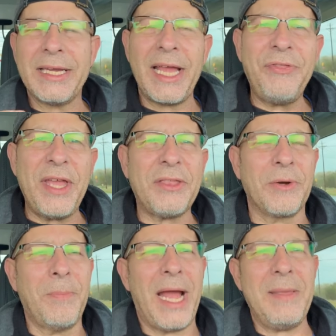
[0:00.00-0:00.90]
And I think
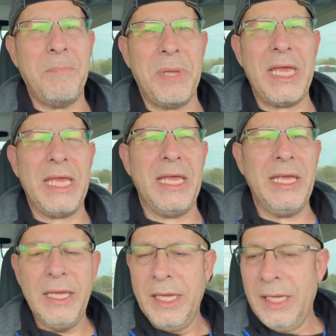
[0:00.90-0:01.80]
there might
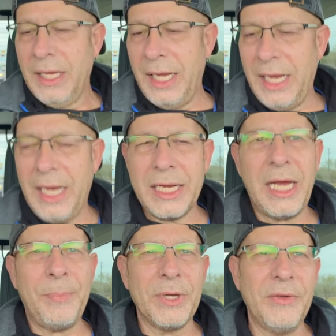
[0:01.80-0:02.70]
be uh, a
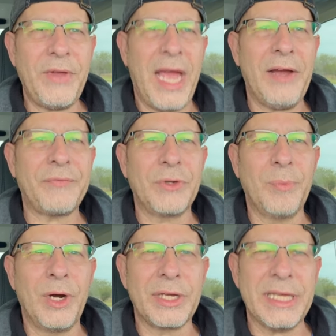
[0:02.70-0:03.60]
couple of
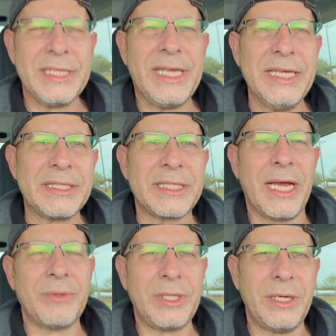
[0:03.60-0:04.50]
aftermarket kits
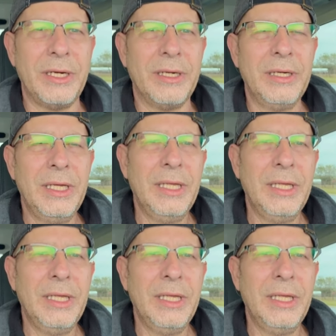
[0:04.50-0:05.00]
out there